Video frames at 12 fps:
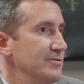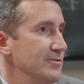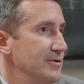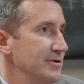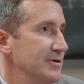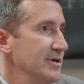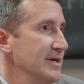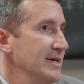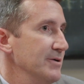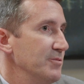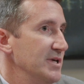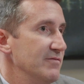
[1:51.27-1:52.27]
or
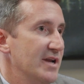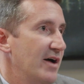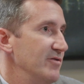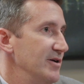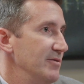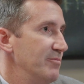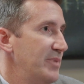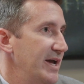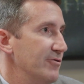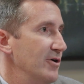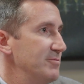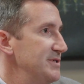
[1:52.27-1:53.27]
we even have a
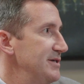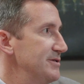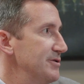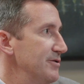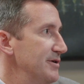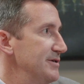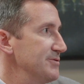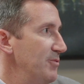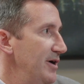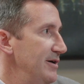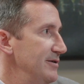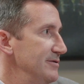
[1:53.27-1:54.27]
bankruptcy attorney as
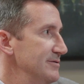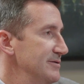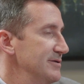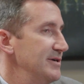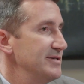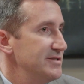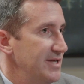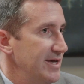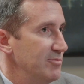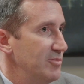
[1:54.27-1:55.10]
well, estate